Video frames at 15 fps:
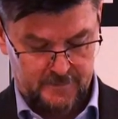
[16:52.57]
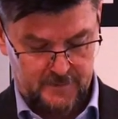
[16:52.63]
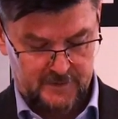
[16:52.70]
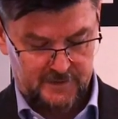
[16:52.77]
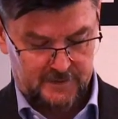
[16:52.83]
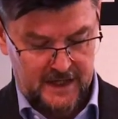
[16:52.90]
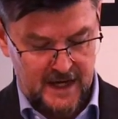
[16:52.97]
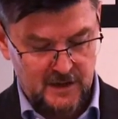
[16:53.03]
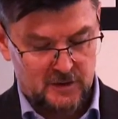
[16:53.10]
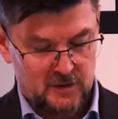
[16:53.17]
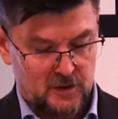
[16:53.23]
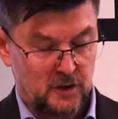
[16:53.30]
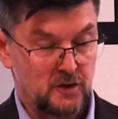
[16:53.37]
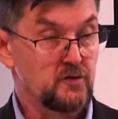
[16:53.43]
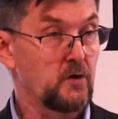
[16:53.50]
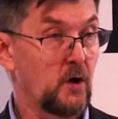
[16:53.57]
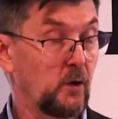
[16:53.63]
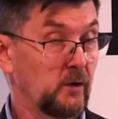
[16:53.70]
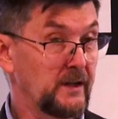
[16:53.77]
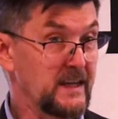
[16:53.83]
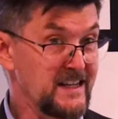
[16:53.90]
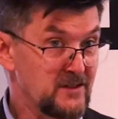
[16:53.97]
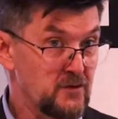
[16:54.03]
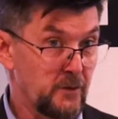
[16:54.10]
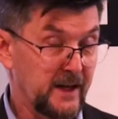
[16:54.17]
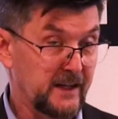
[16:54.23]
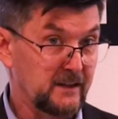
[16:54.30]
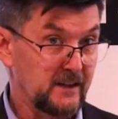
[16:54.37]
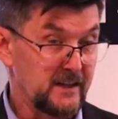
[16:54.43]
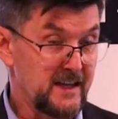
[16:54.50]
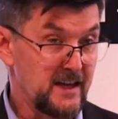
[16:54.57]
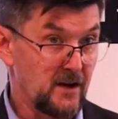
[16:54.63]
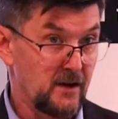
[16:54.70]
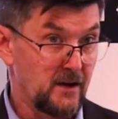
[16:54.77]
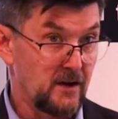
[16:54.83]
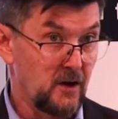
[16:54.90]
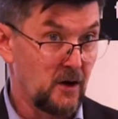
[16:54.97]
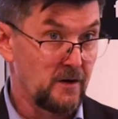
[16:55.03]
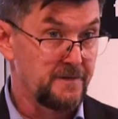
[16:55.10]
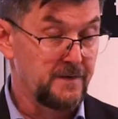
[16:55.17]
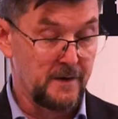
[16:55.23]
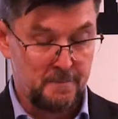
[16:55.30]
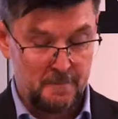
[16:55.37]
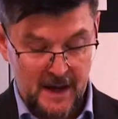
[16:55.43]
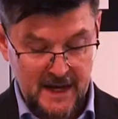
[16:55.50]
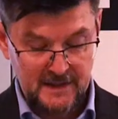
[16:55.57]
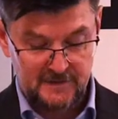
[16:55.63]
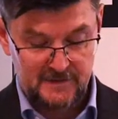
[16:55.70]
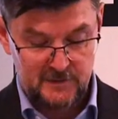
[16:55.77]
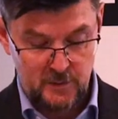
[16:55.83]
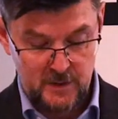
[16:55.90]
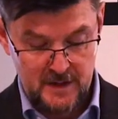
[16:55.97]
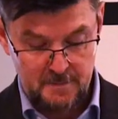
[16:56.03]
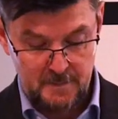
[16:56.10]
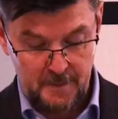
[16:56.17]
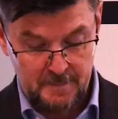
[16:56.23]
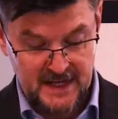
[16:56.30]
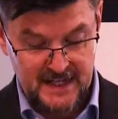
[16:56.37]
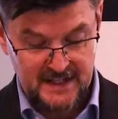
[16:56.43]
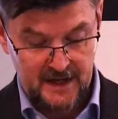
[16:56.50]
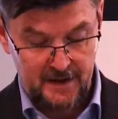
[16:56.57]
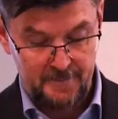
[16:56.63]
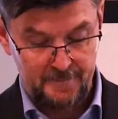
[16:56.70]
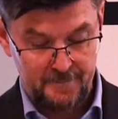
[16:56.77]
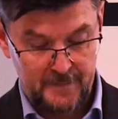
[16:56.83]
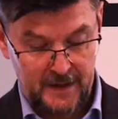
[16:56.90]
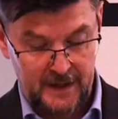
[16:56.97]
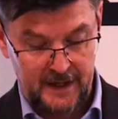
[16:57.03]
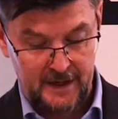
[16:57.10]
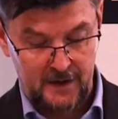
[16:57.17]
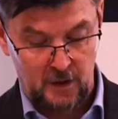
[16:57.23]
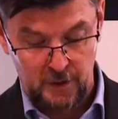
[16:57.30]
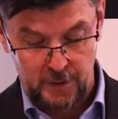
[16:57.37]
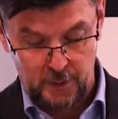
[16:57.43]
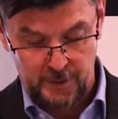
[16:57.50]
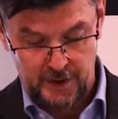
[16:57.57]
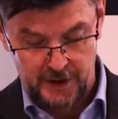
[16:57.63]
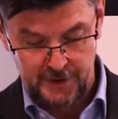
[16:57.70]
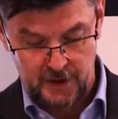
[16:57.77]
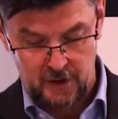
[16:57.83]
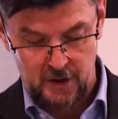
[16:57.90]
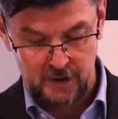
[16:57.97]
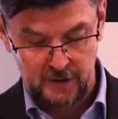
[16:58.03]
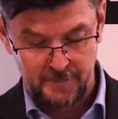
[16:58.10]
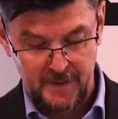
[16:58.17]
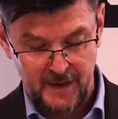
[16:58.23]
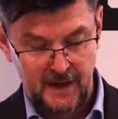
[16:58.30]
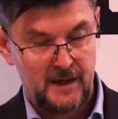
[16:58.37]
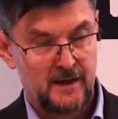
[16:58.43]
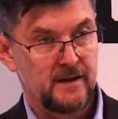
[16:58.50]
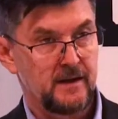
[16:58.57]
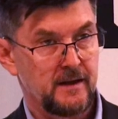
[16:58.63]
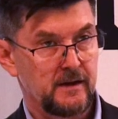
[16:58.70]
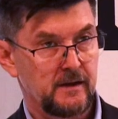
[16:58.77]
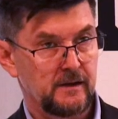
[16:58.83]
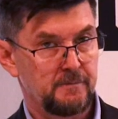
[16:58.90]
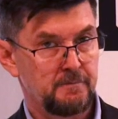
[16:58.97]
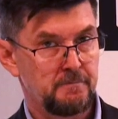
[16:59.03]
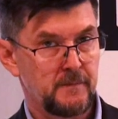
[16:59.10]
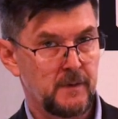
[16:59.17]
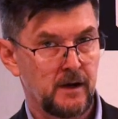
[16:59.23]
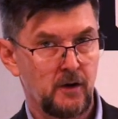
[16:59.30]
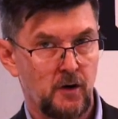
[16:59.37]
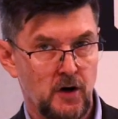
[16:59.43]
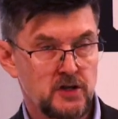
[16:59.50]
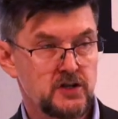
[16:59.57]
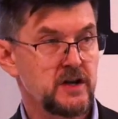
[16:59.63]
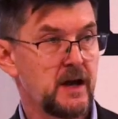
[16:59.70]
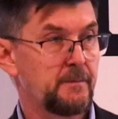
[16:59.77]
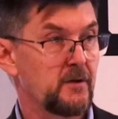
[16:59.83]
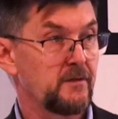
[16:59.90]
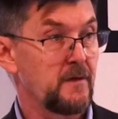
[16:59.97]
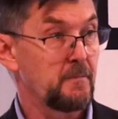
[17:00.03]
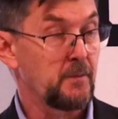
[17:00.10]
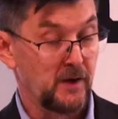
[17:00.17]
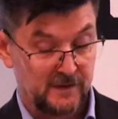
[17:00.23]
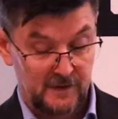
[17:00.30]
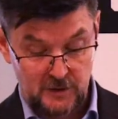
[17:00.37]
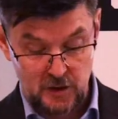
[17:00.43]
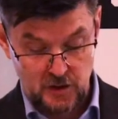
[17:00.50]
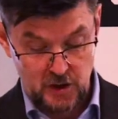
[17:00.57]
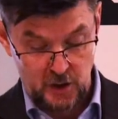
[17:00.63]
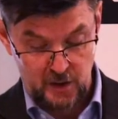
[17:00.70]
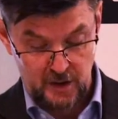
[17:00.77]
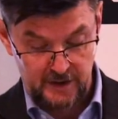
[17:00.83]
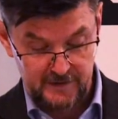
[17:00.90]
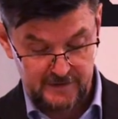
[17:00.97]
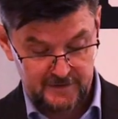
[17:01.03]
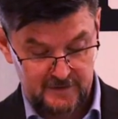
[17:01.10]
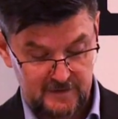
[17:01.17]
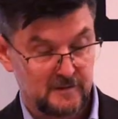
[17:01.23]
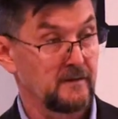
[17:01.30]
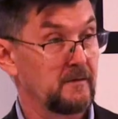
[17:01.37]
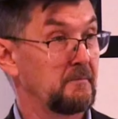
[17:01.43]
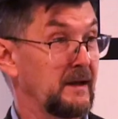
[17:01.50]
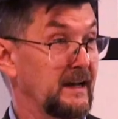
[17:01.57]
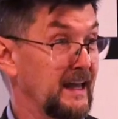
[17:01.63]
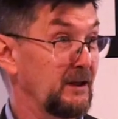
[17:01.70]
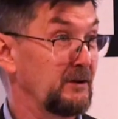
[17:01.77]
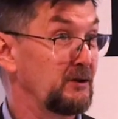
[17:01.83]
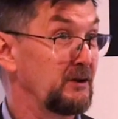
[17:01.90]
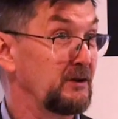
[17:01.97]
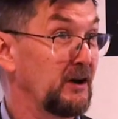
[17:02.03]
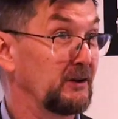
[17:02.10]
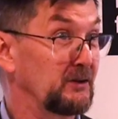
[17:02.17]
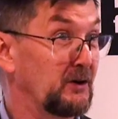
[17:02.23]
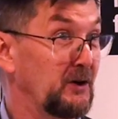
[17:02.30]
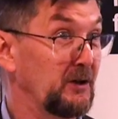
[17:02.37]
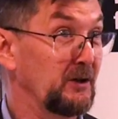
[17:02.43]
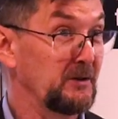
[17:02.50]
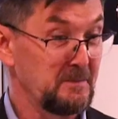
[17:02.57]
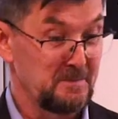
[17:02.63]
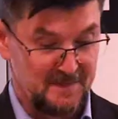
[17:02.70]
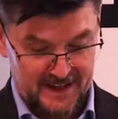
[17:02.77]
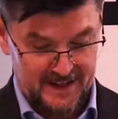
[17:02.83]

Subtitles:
state control indirectly of mainstream media, although not all, a large number of imprisoned journalists, but again, not all.